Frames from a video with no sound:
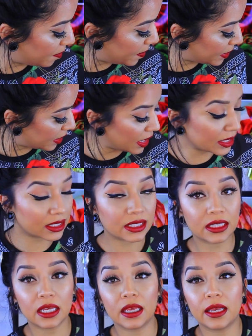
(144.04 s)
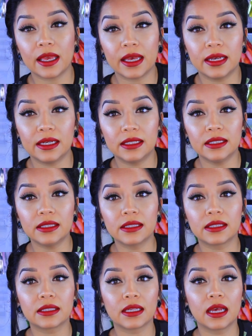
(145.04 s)
But the next thing is,
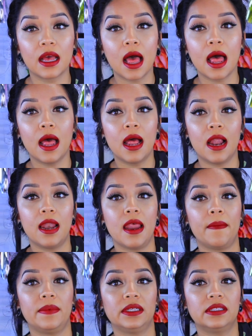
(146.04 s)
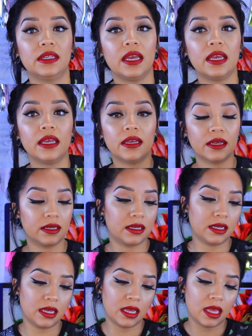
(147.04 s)
let me see,
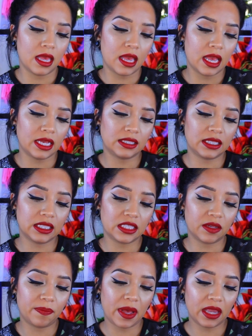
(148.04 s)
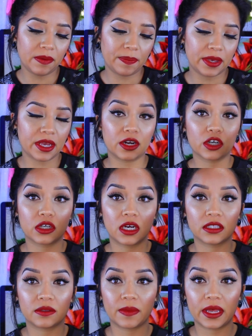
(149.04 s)
is this Bellá Pierre
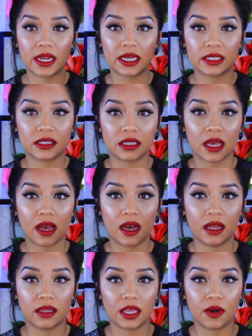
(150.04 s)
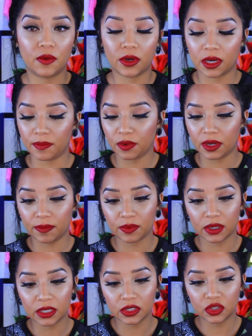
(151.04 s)
Cosmetics little Kabuki
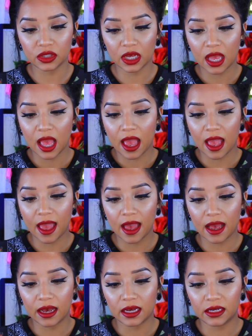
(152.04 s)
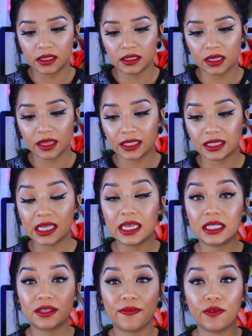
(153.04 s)
brush. And this
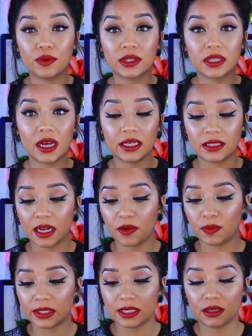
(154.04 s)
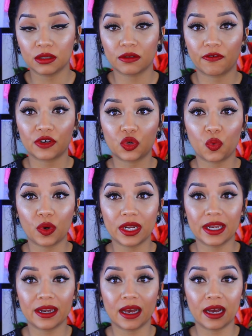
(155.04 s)
is full size and it retails for
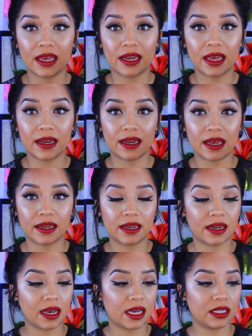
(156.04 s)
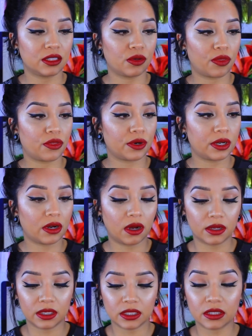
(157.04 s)
$29.99, so
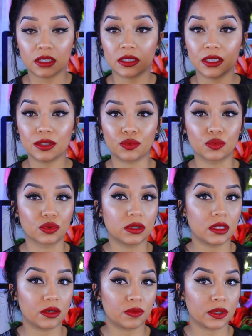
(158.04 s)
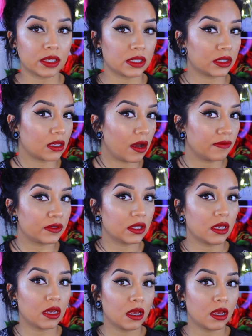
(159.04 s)
$30. This is really, really soft.